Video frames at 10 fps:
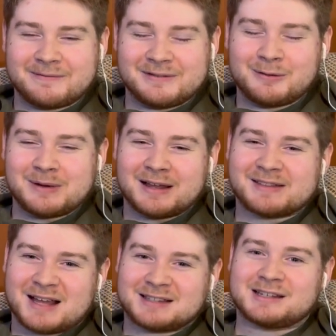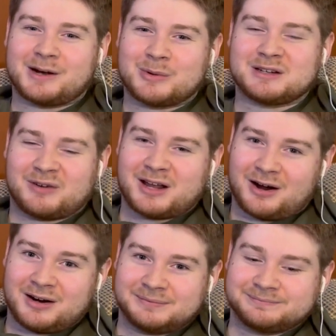You'll be like that's Sarah with
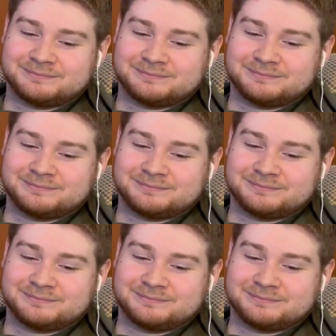different hair.